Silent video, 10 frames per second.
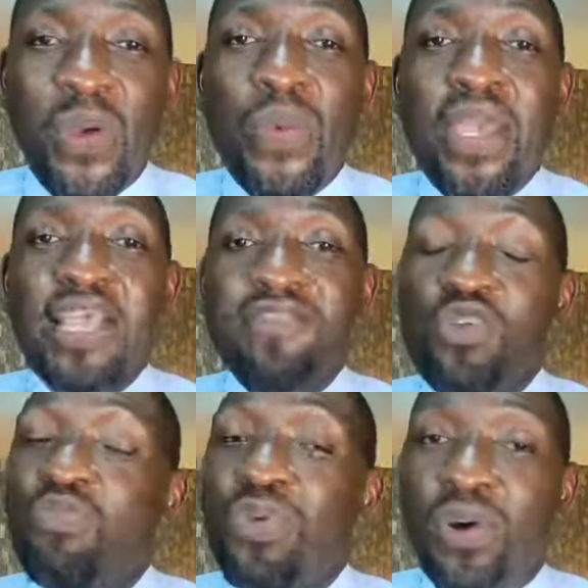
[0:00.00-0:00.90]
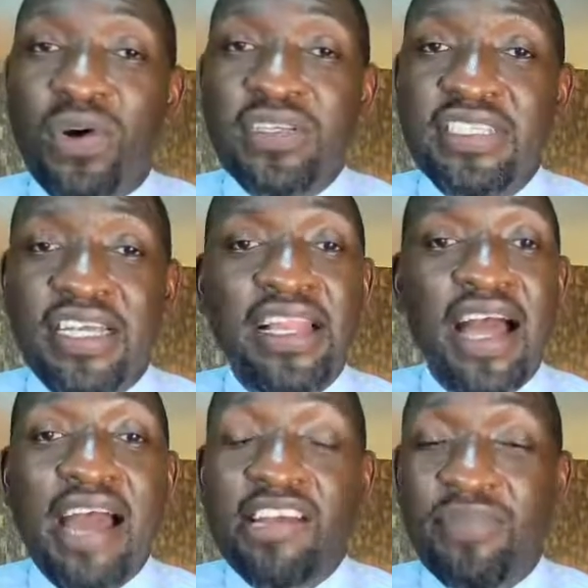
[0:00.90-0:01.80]
we are giving you pure oxygen,
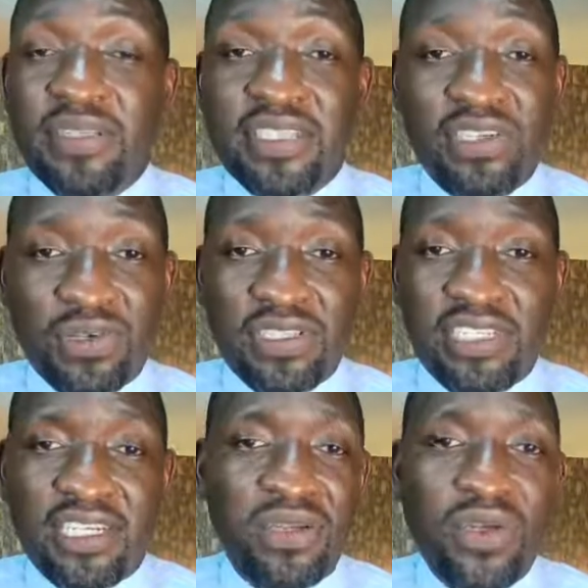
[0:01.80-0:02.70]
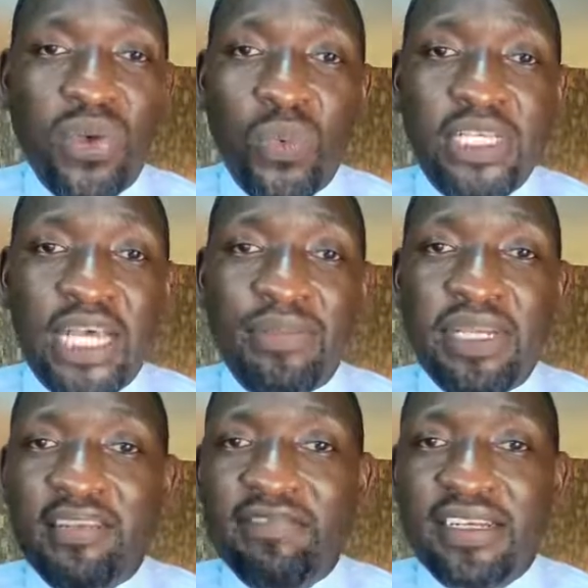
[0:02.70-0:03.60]
100% oxygen, which can be
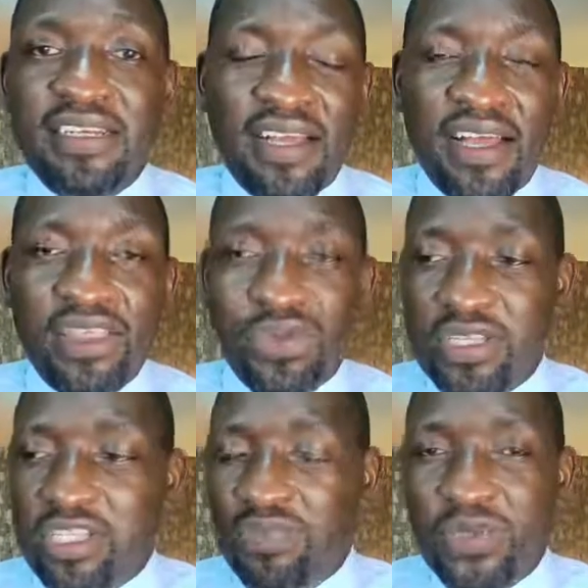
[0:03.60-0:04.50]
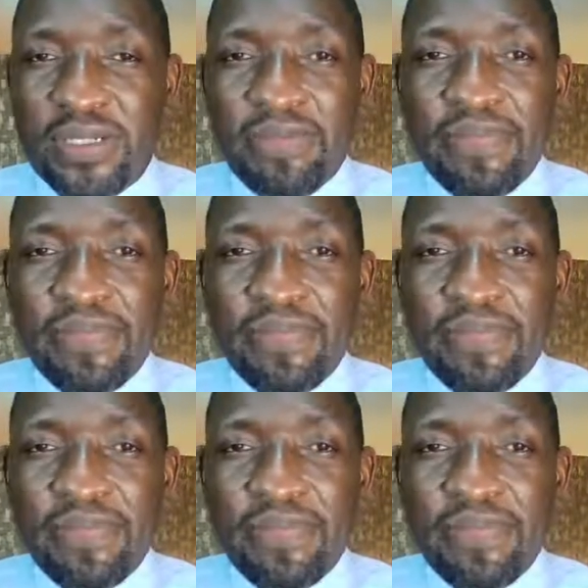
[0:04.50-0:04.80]
delivered through this mode.